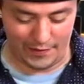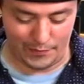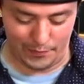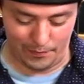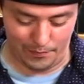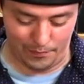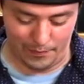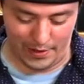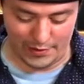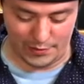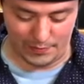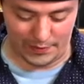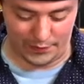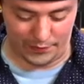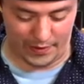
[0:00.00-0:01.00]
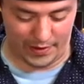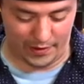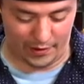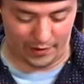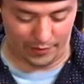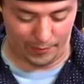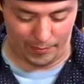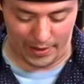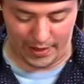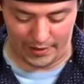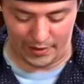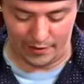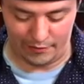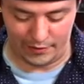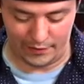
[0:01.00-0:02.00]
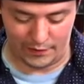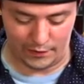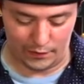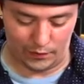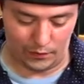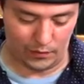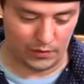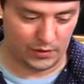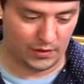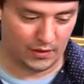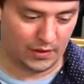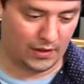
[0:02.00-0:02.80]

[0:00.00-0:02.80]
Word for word: has measurements right on the body of it too.